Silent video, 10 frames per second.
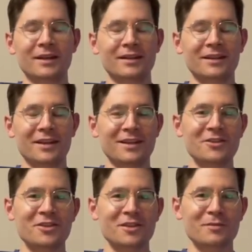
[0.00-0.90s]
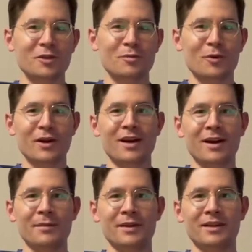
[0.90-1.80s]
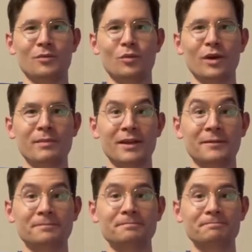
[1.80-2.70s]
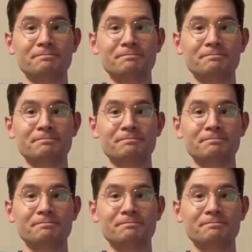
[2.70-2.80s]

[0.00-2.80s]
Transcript: And the condition is much more common in women